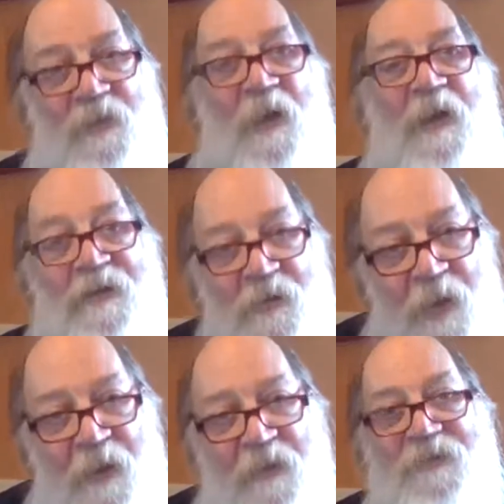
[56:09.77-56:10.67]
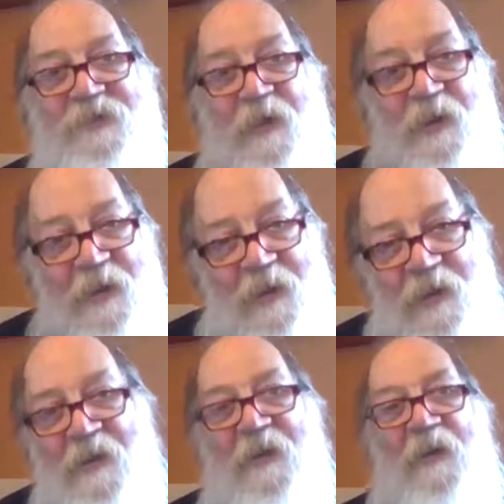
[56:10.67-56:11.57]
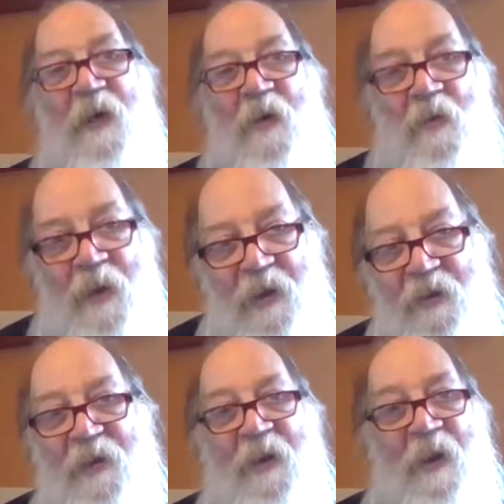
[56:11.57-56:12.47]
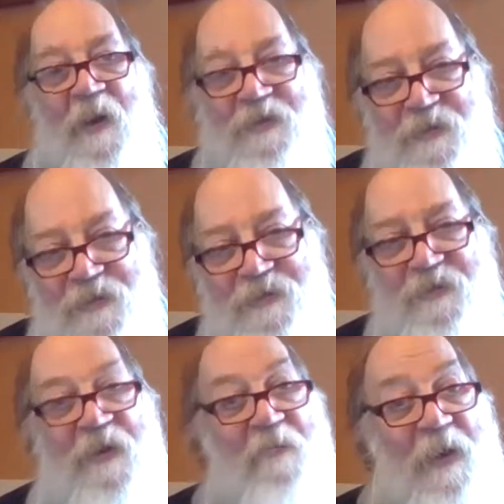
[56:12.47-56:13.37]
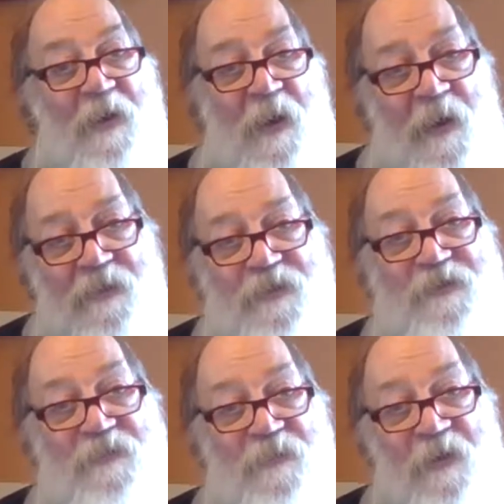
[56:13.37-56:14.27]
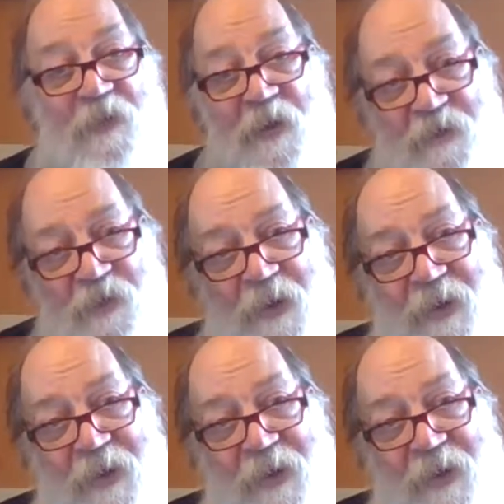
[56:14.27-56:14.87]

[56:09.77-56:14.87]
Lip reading: that's why I try to stay aware, conscious. My conscious free will. I try